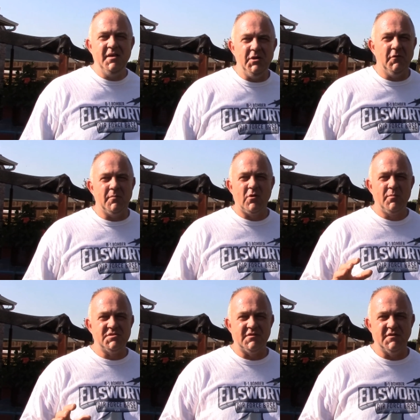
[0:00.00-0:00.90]
You know, the
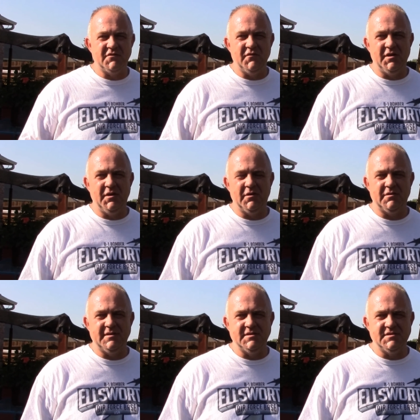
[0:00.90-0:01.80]
purpose of this
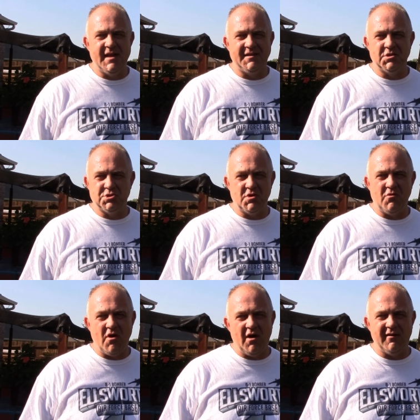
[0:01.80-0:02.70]
video is not to show
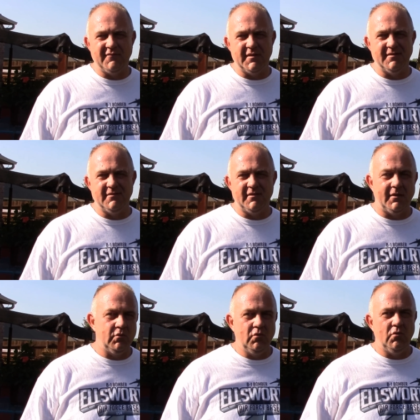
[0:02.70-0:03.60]
off and
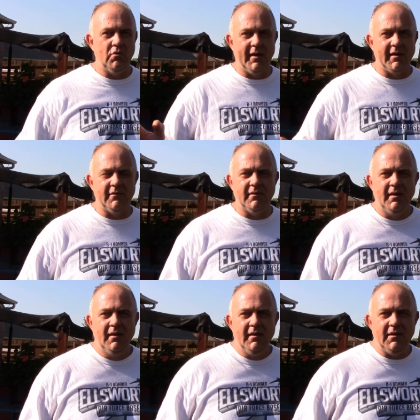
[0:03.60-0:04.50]
say, woohoo, I can,
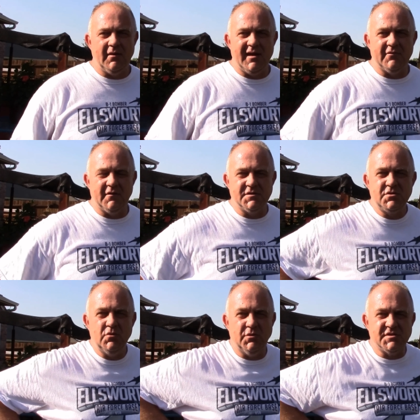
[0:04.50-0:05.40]
you know, have all this
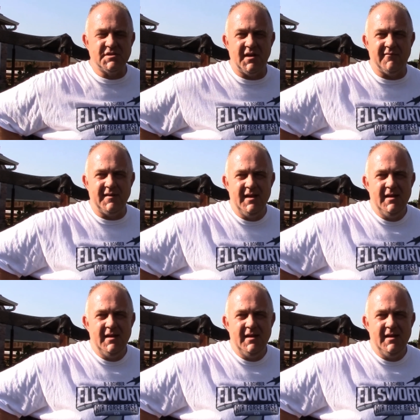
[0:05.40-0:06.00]
cool stuff.